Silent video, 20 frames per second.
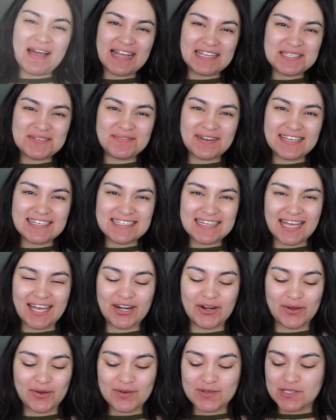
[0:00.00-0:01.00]
back to my
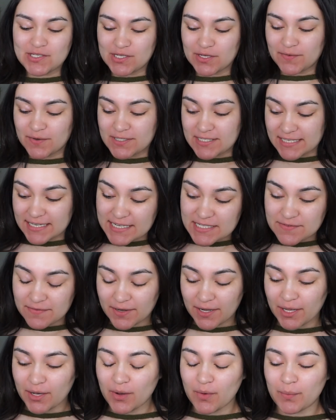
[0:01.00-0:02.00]
channel. So for today's
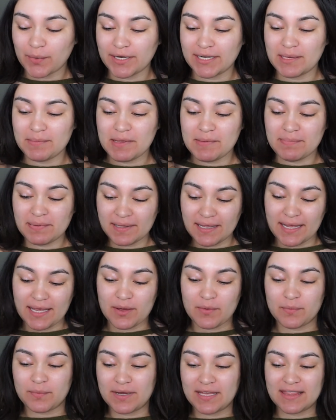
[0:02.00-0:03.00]
video, we're gonna be
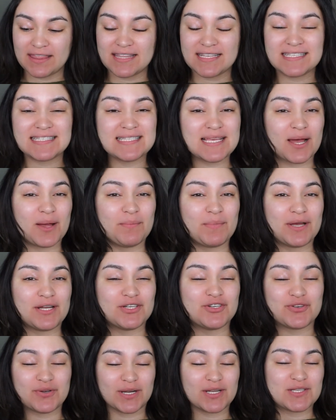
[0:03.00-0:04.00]
playing with
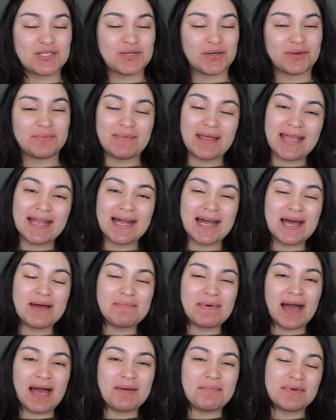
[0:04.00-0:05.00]
some drugstore makeup.
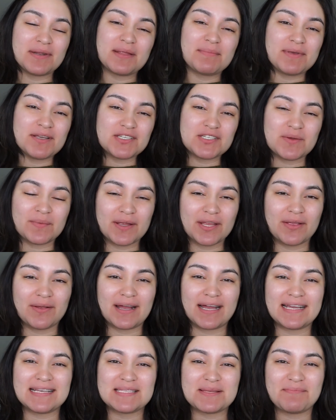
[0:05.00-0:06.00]
I'm gonna be showing you
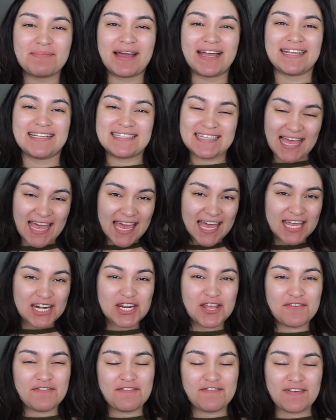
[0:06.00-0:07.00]
guys my
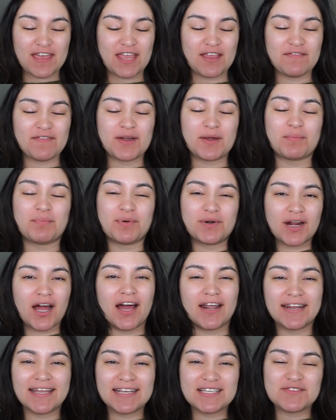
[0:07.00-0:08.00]
10 favorite
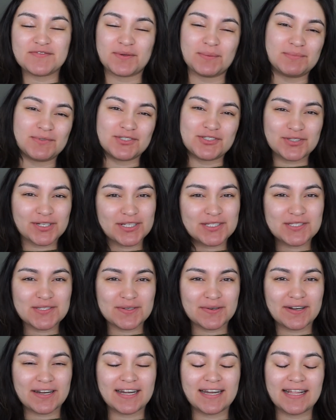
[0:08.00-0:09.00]
products from the
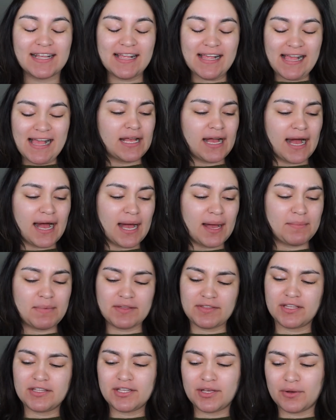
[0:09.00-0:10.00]
drugstore.
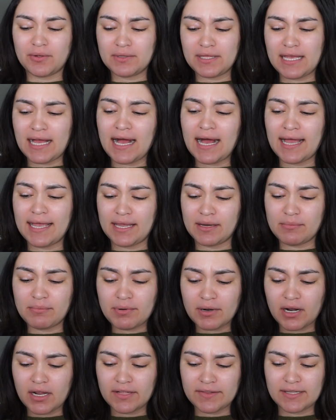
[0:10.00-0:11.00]
I think the only high-end
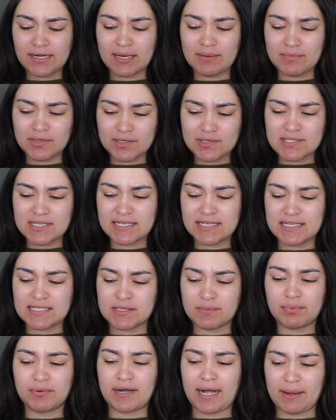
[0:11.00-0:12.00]
product that I'm using is
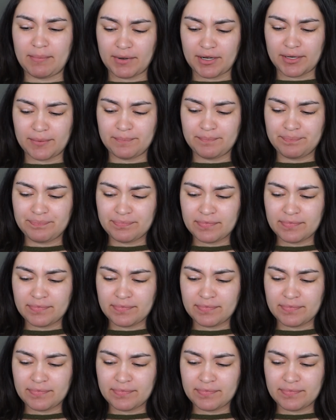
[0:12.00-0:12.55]
a primer